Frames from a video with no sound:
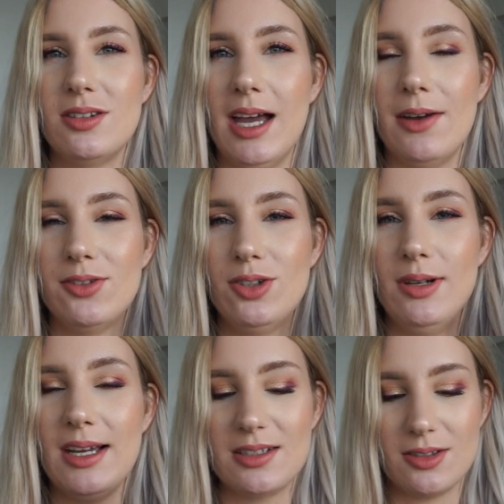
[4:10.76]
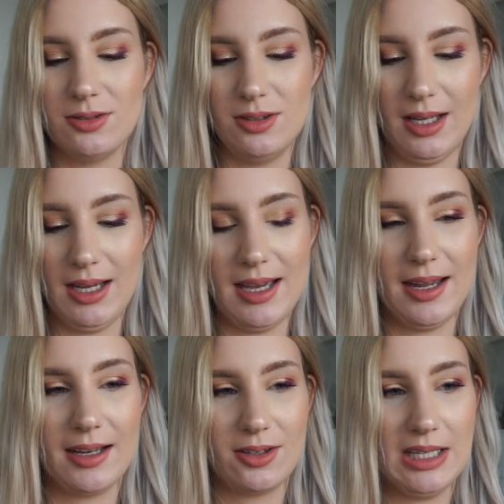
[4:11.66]
have 2 layers on today,
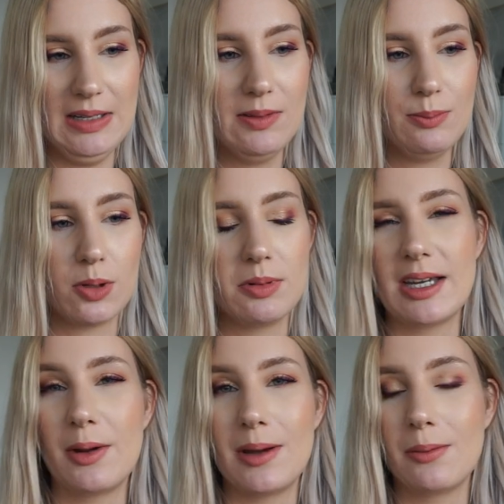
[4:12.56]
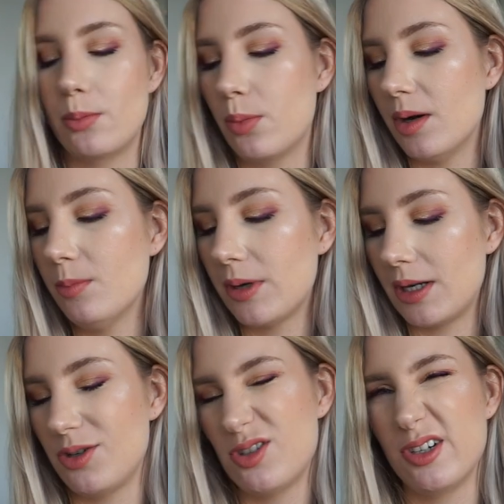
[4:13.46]
and I could even probably get away with one, but I
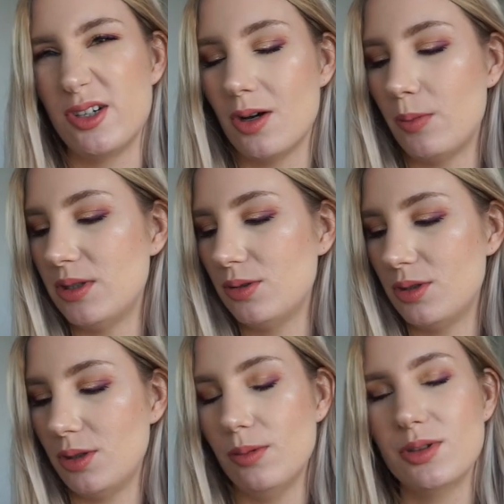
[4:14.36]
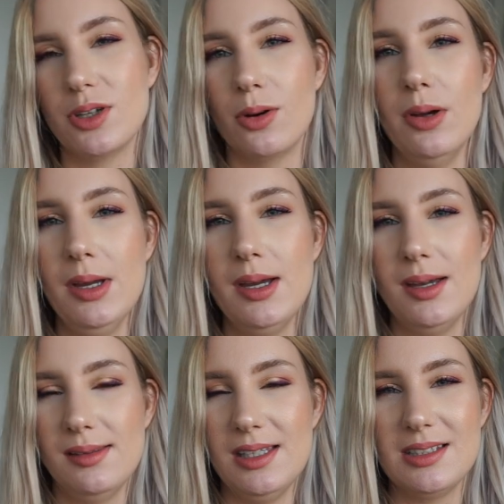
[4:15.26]
usually always do 2. So
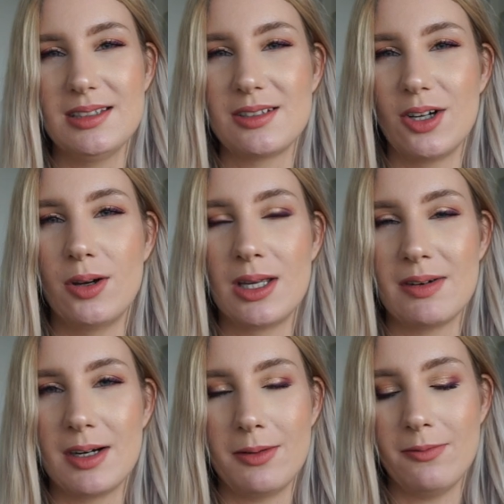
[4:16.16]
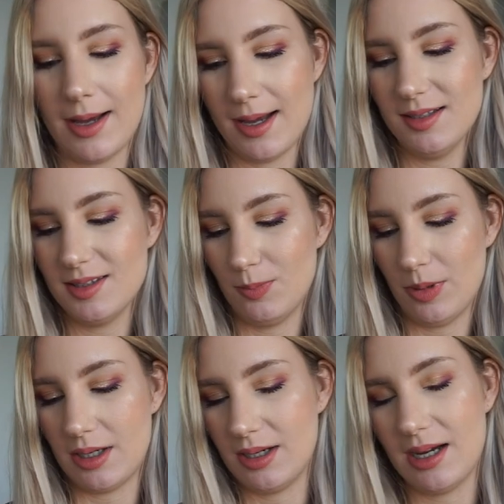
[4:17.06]
this isn't going very fast,
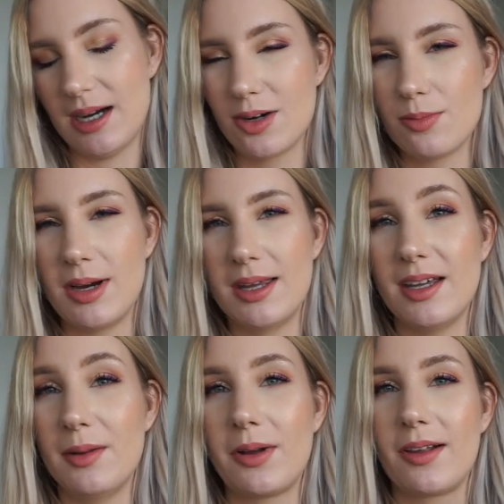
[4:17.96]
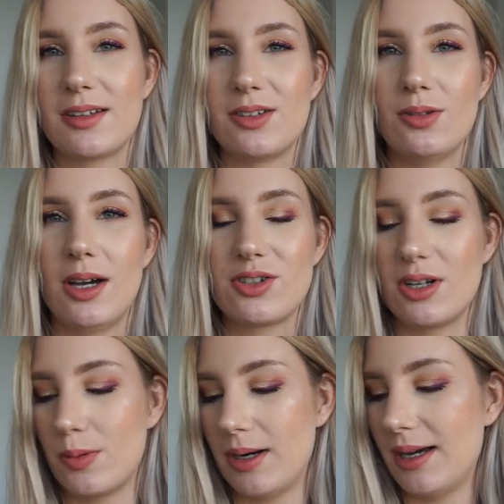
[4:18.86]
but I don't mind that because I do actually
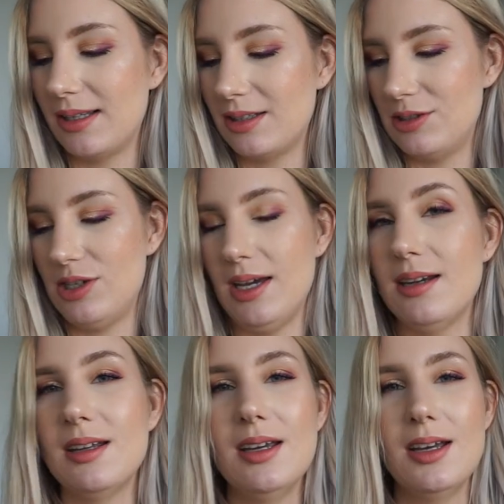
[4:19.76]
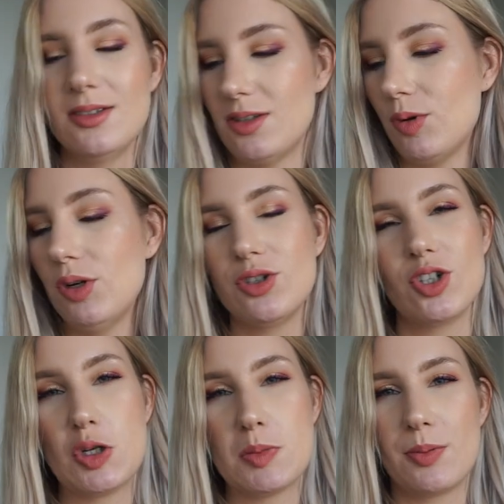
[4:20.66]
quite like this shade. So I'm going to show
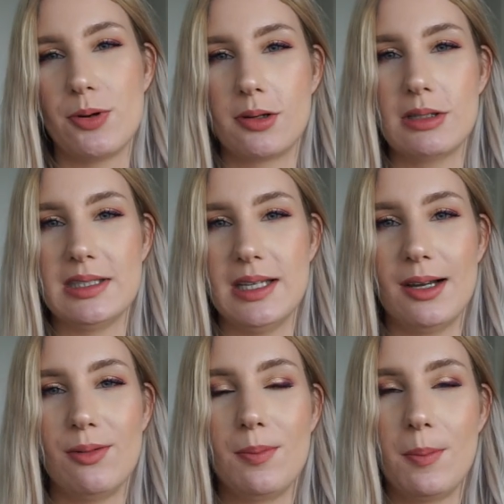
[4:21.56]
you my progress now.